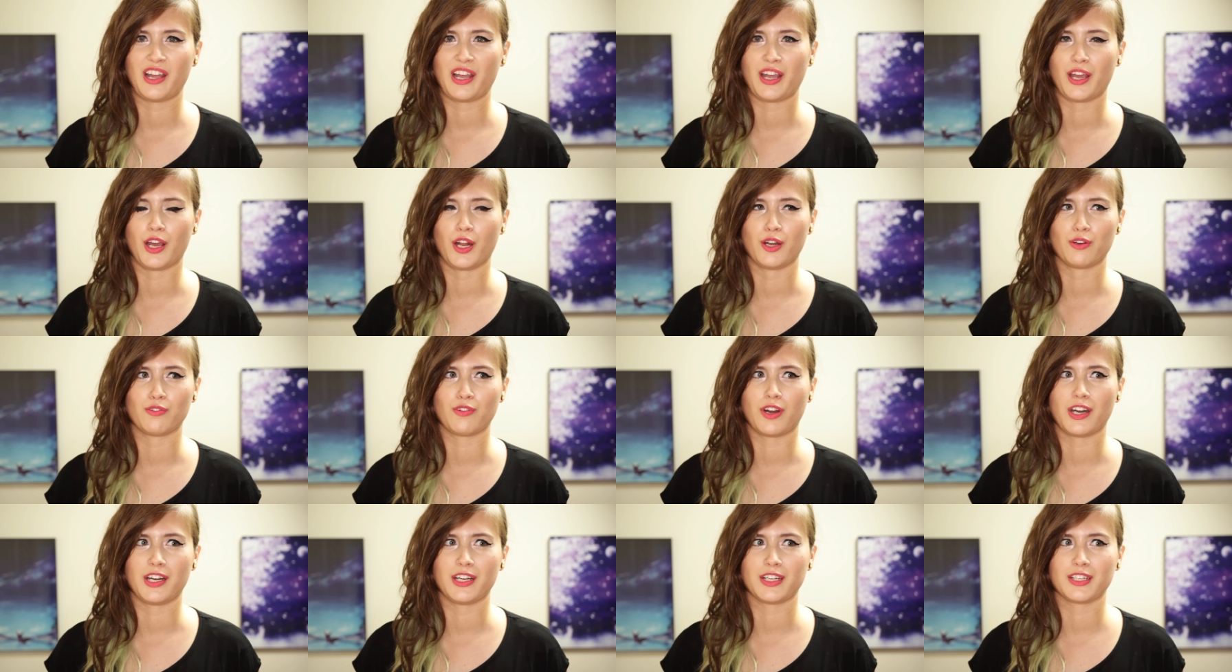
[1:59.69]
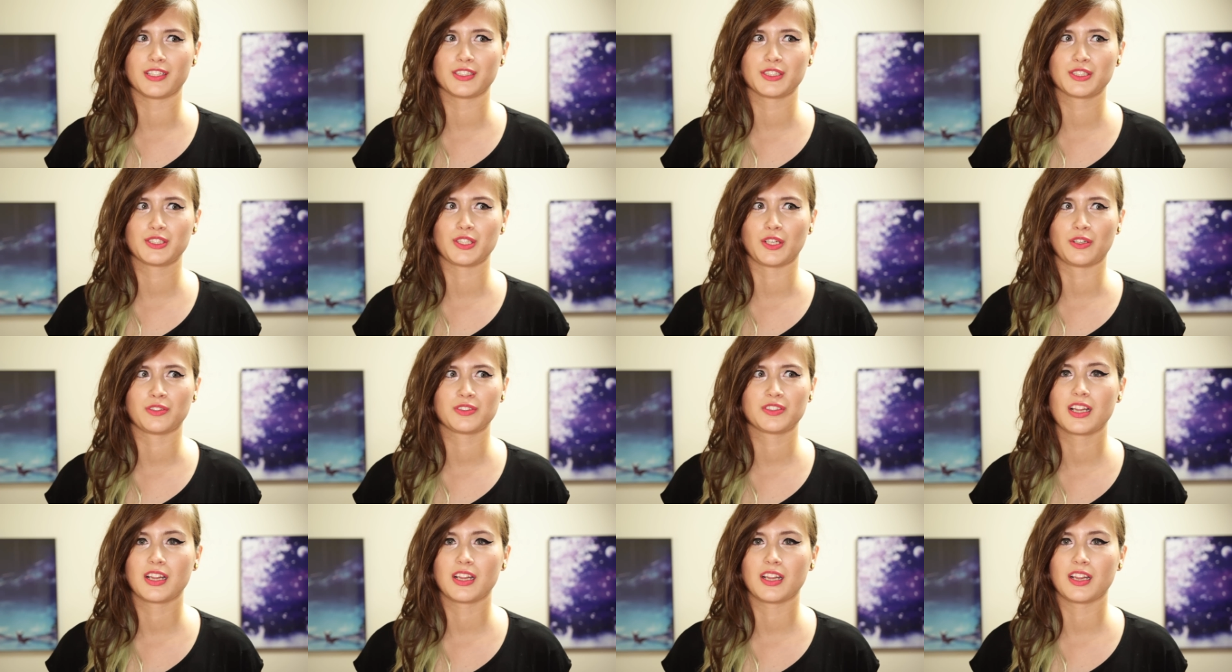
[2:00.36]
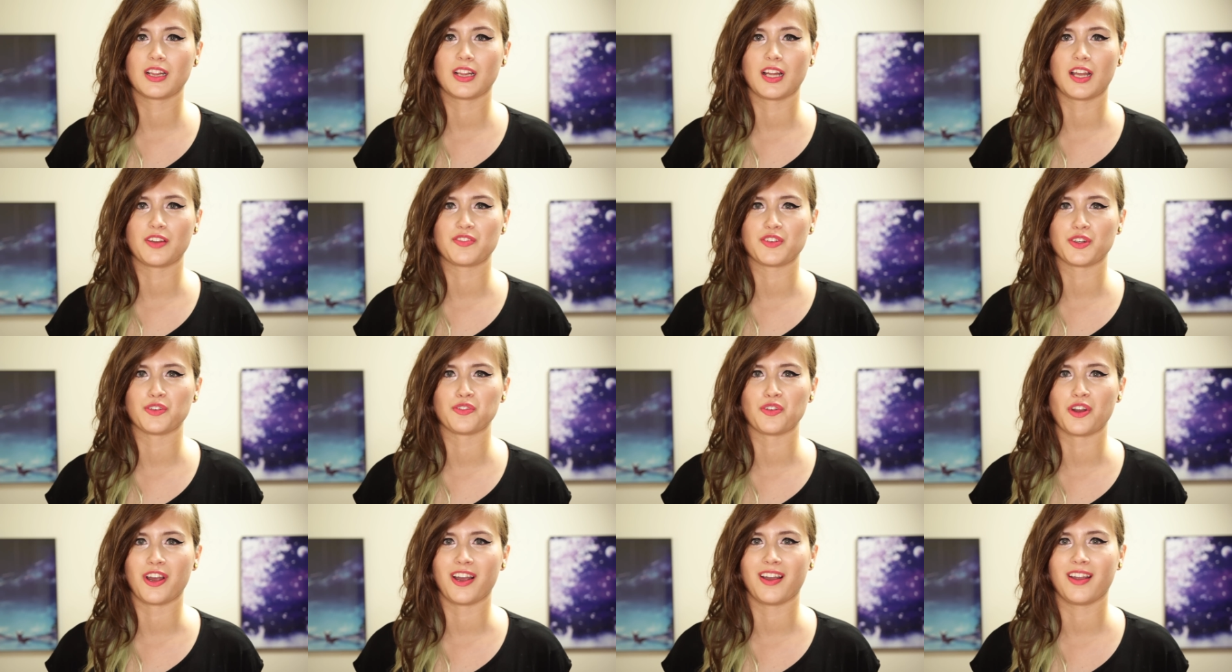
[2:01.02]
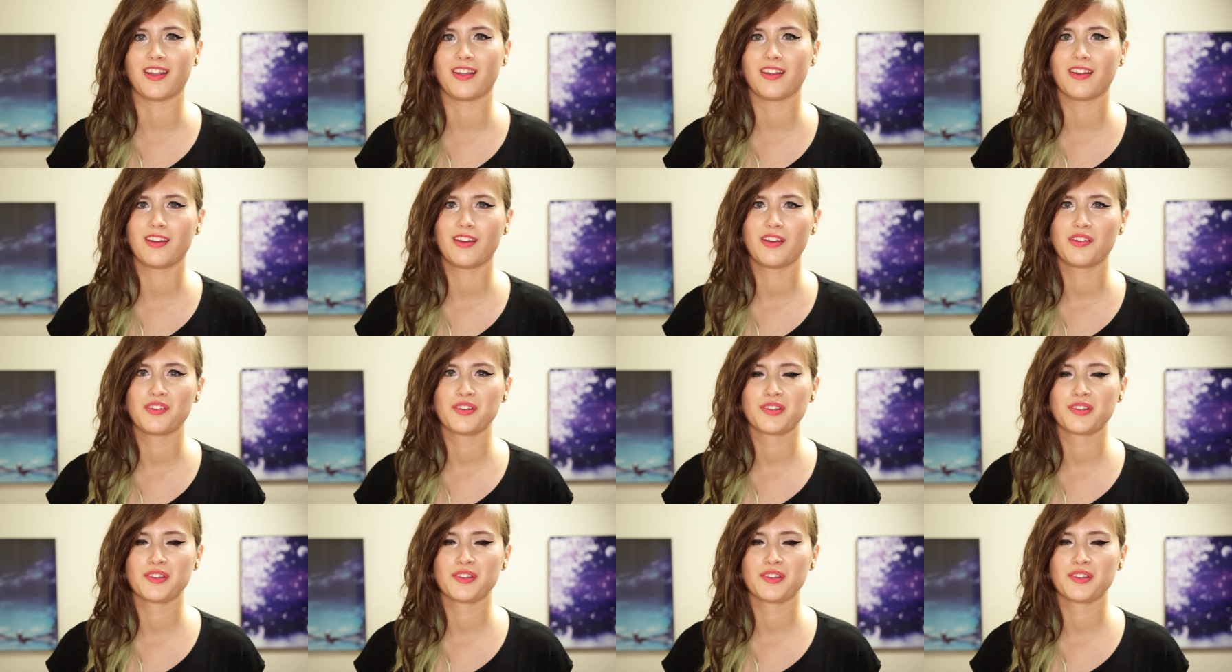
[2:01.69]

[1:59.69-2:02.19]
and writing insults left and right.